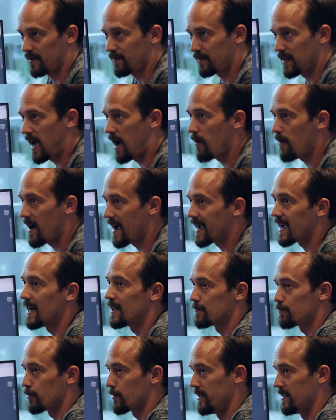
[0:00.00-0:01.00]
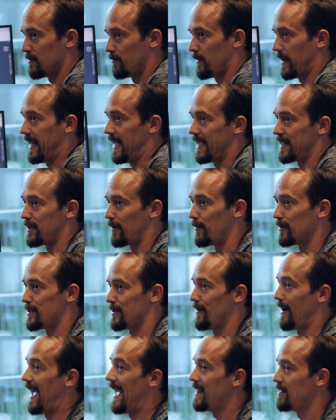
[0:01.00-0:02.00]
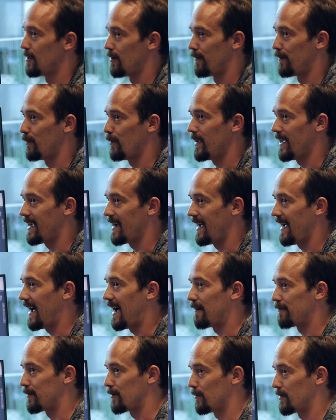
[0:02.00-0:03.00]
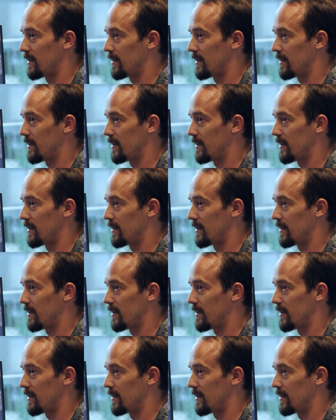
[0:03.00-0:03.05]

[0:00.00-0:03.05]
of now, I can't print, but I told you, end of week I have to